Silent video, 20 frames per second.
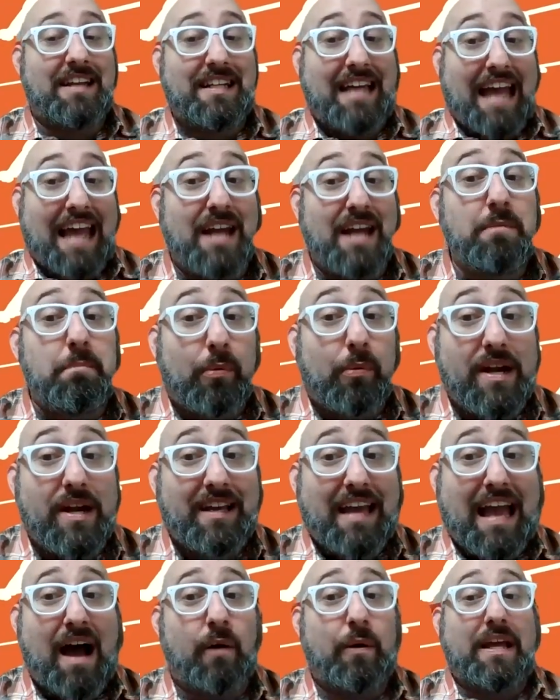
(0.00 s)
and can
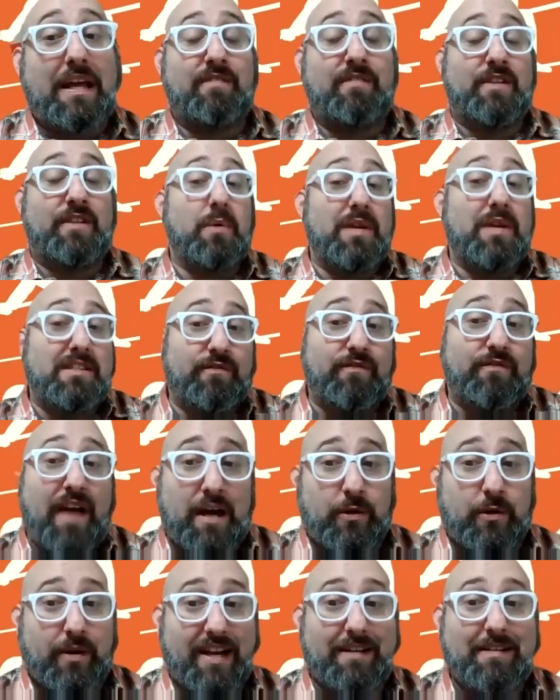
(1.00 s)
break out, even though he's a
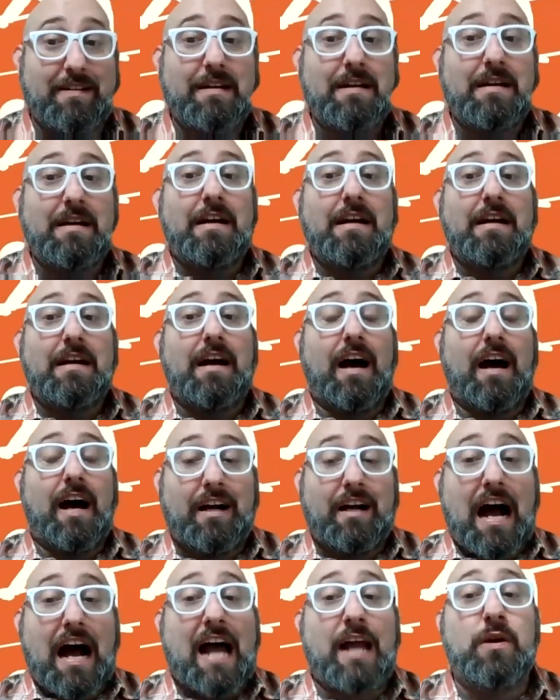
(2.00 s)
veteran,
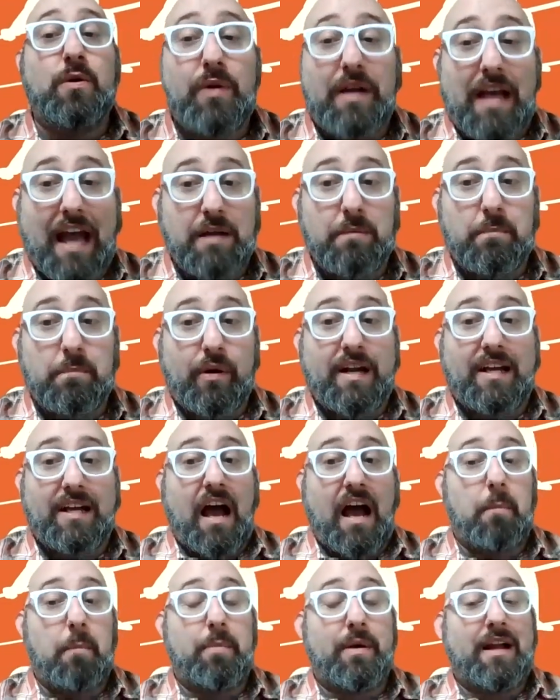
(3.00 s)
a guy who can
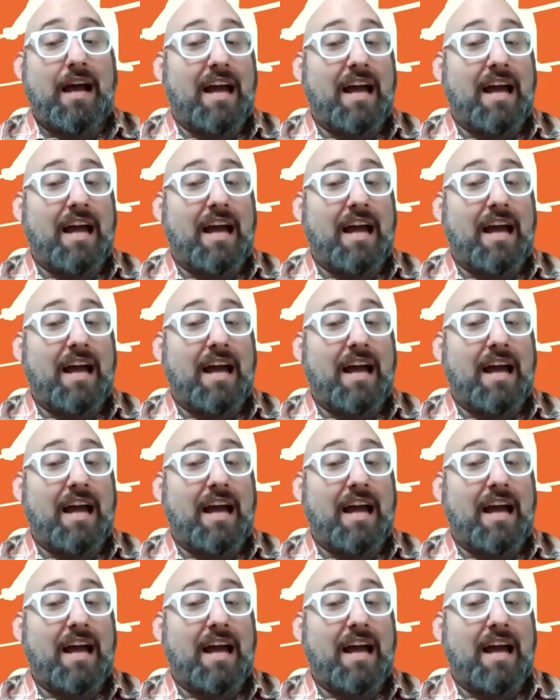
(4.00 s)
break out.